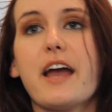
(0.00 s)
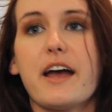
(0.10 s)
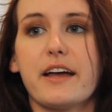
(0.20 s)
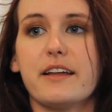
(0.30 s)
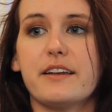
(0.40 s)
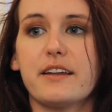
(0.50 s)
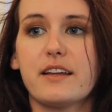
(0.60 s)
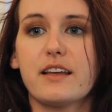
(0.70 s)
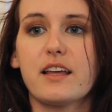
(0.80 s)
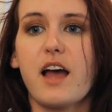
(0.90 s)
and
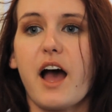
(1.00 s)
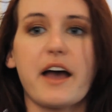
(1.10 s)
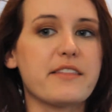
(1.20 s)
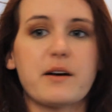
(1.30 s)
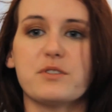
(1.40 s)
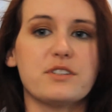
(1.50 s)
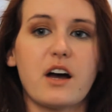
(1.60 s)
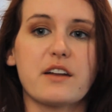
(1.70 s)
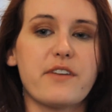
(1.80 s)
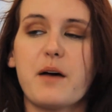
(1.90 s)
that would
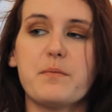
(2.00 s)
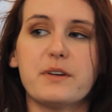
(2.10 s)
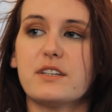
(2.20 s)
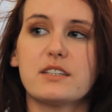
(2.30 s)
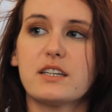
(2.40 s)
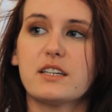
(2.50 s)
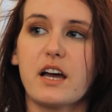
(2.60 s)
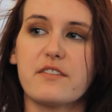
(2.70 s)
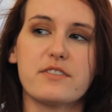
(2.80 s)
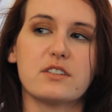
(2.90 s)
not have happened,
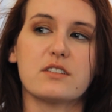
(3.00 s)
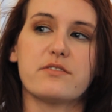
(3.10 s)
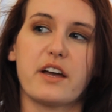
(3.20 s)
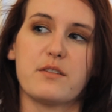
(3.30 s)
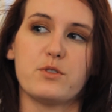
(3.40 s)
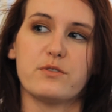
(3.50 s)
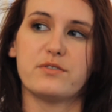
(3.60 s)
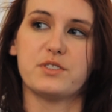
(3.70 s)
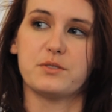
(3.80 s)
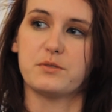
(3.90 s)
I feel, if I had
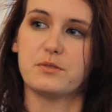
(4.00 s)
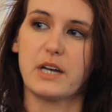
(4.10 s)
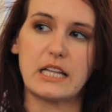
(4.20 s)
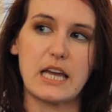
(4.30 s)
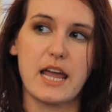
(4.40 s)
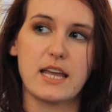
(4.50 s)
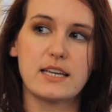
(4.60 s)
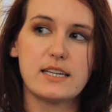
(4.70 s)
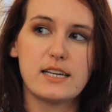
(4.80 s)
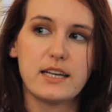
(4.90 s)
moved to
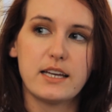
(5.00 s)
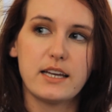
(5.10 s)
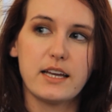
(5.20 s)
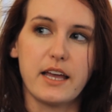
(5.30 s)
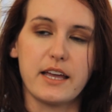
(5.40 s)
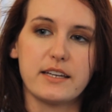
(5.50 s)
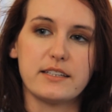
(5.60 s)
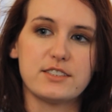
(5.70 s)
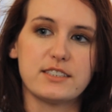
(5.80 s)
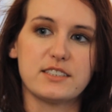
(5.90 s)
LA.
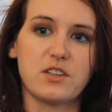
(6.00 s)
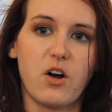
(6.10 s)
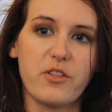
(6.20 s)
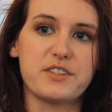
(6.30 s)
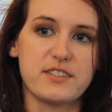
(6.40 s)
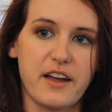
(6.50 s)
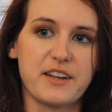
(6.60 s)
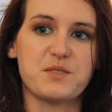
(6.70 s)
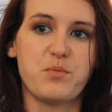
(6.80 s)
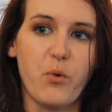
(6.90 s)
And it's just all the
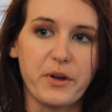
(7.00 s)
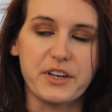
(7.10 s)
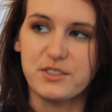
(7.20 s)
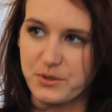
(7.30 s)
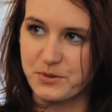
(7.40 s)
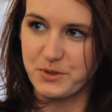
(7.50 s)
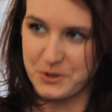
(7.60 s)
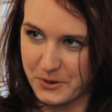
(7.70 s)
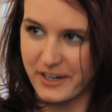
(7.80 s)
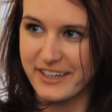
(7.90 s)
signs pointed to
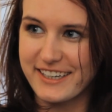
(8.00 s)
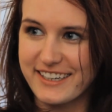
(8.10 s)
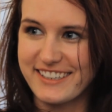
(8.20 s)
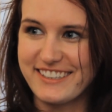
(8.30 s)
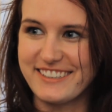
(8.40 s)
New York,